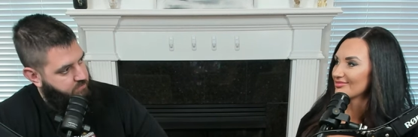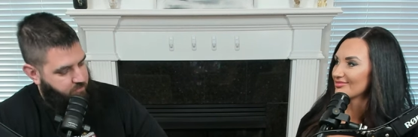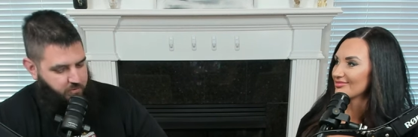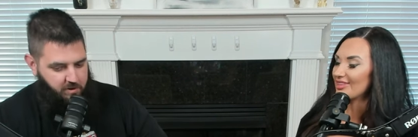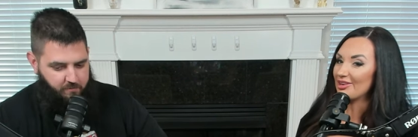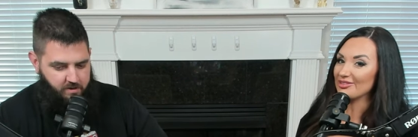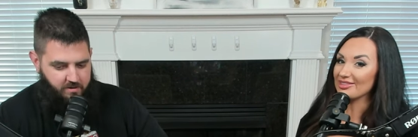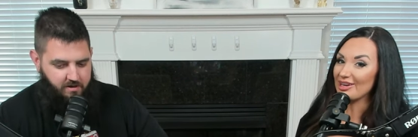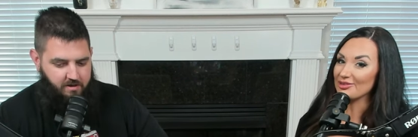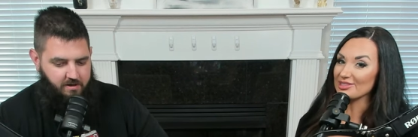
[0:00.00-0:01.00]
Speaker 1: Bring
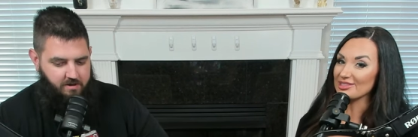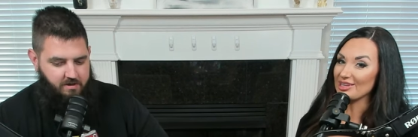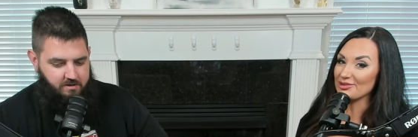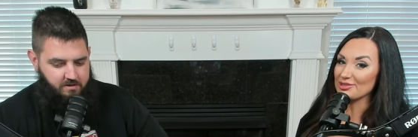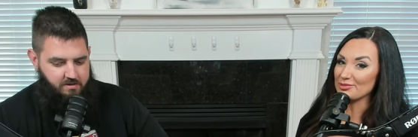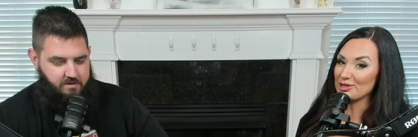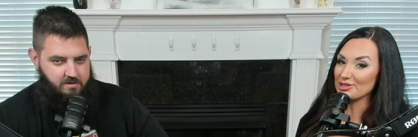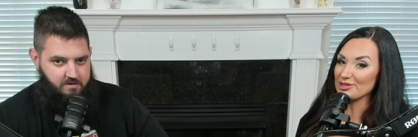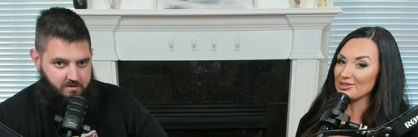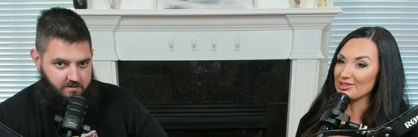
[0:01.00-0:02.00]
that, that was that was a
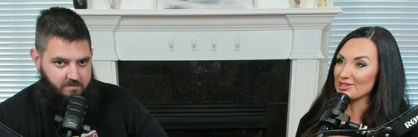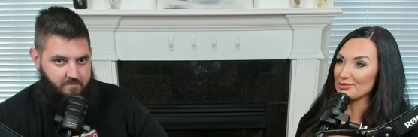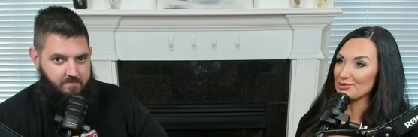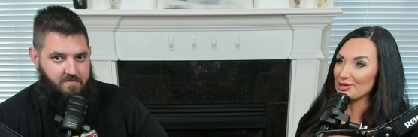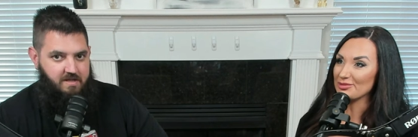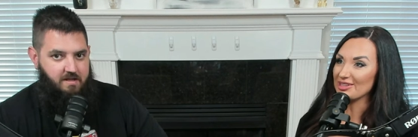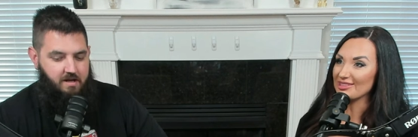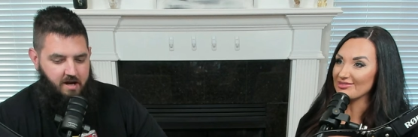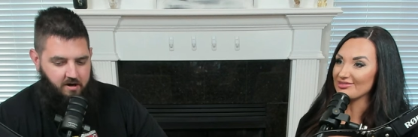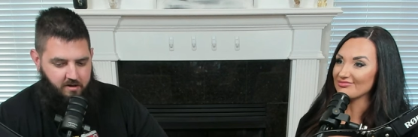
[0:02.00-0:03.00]
personal
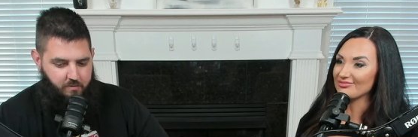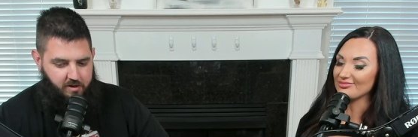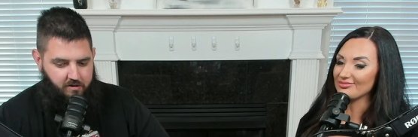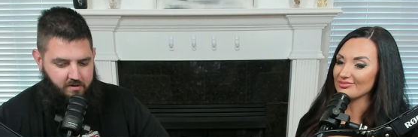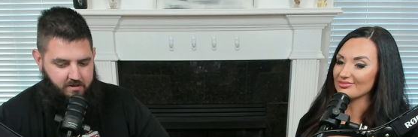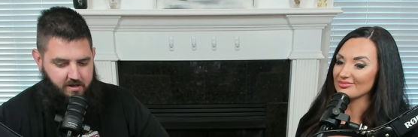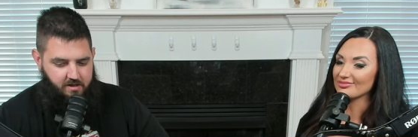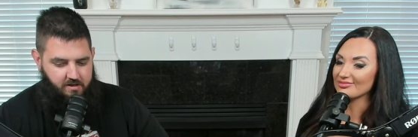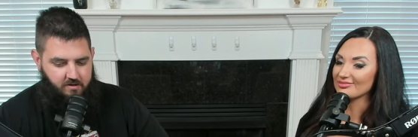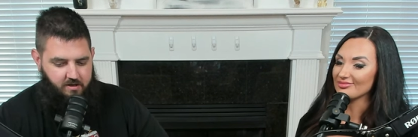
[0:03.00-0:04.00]
disappointment.
Speaker 2: Aaron, I'll bring you on
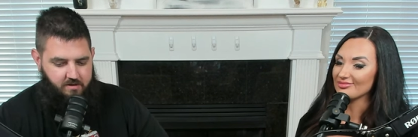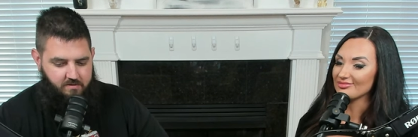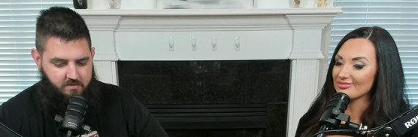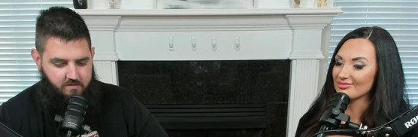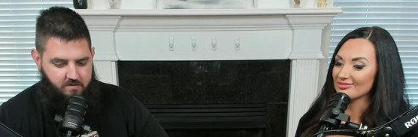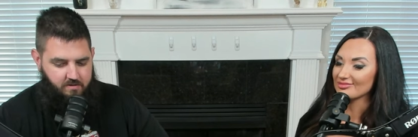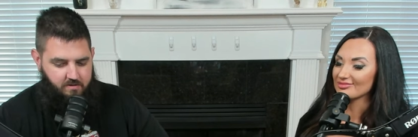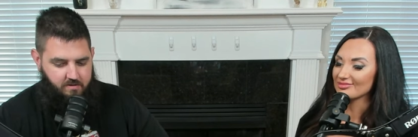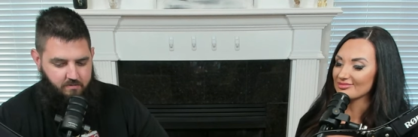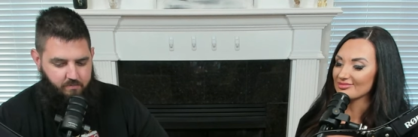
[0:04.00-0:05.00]
again. You can
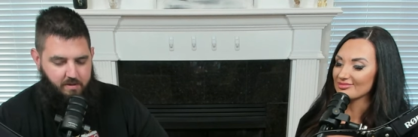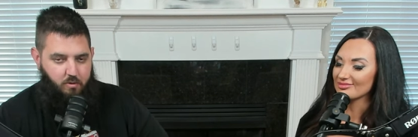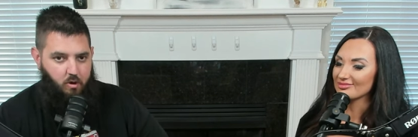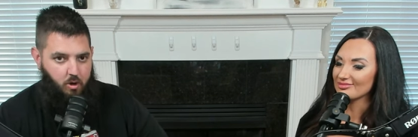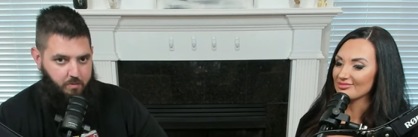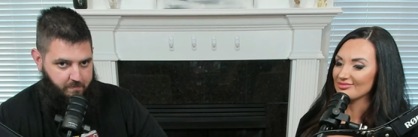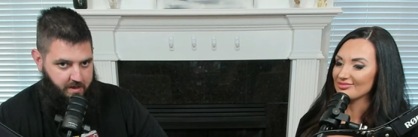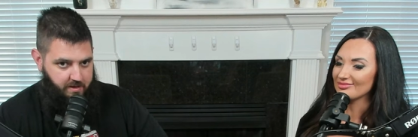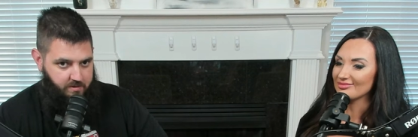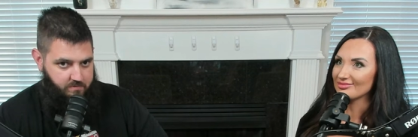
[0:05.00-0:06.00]
be more open
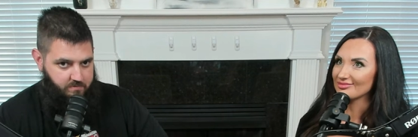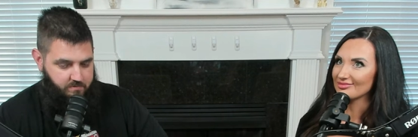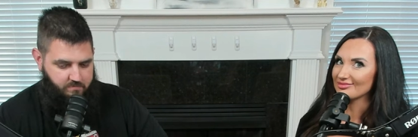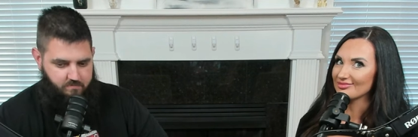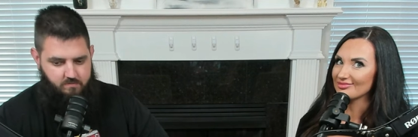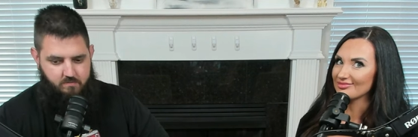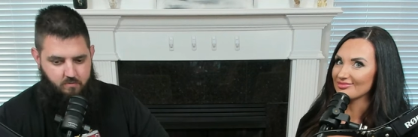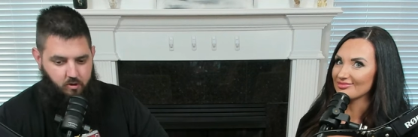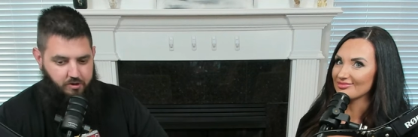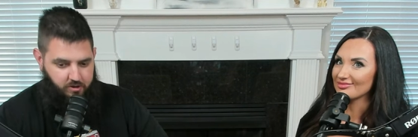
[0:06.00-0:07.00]
about it.
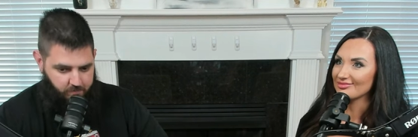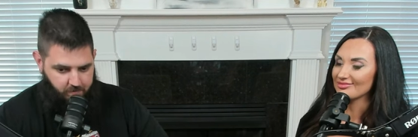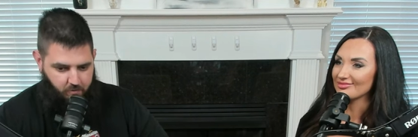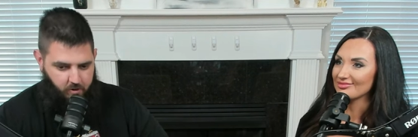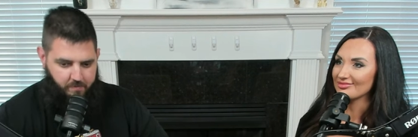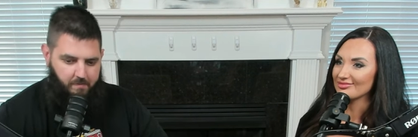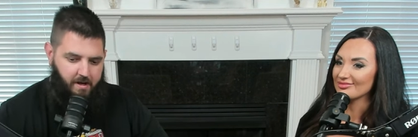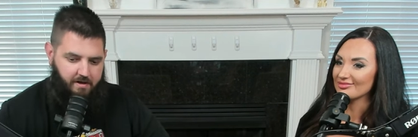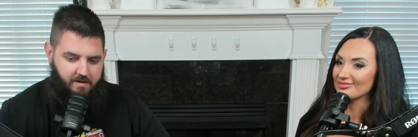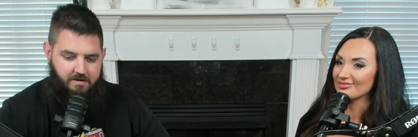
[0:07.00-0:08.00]
Or you should be more open
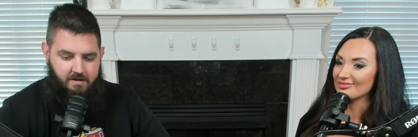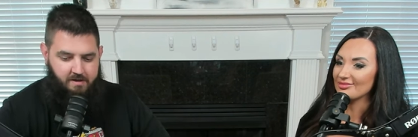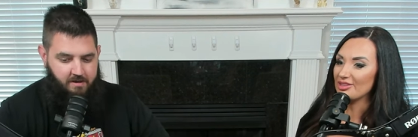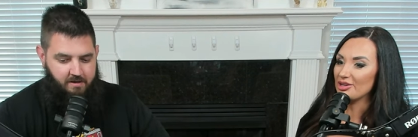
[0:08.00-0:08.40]
about it.
Speaker 1: No,